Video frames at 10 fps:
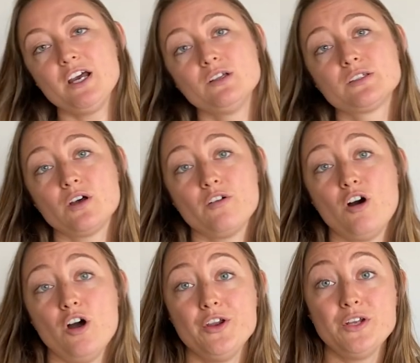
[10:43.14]
else
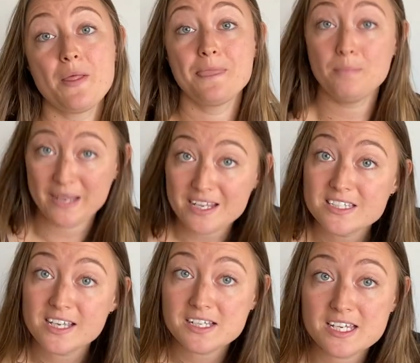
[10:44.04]
on the
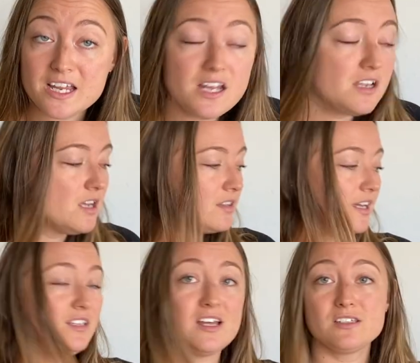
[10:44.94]
PCT
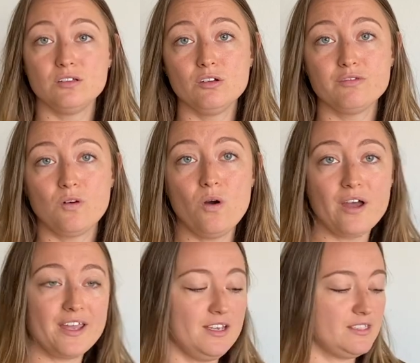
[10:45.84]
that you need to look for
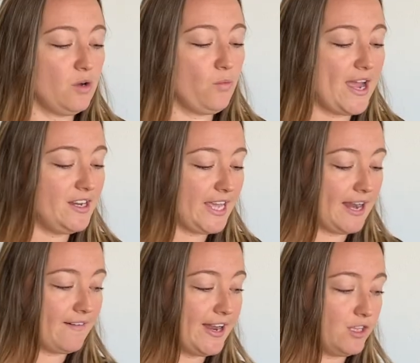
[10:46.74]
is a way to
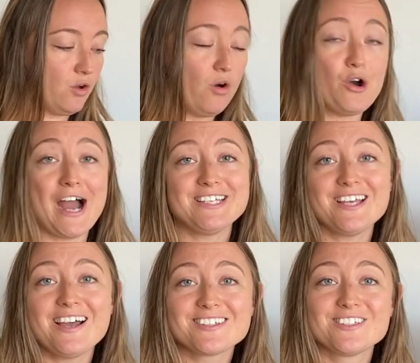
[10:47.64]
carry your ice
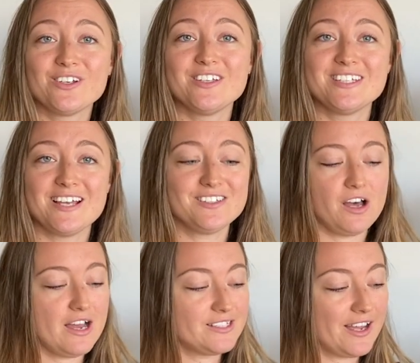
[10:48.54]
axe. So this has the
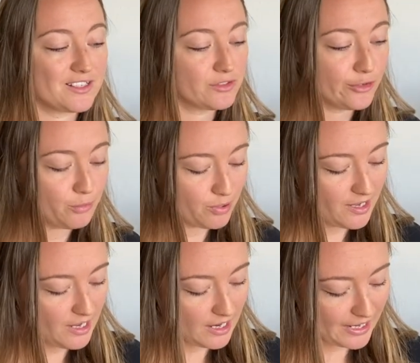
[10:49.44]
ice axe loop
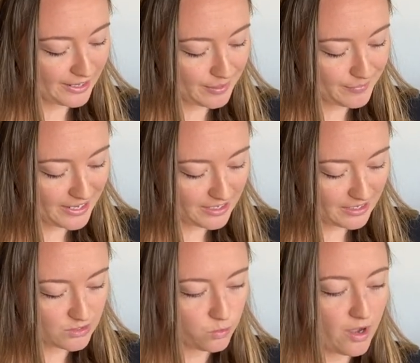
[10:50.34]
in it
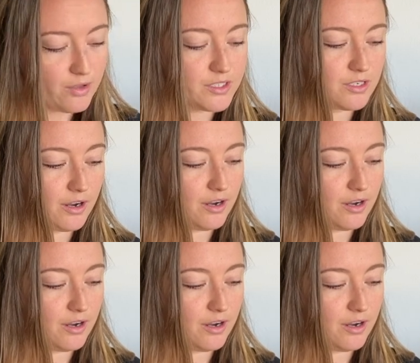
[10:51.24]
as well. So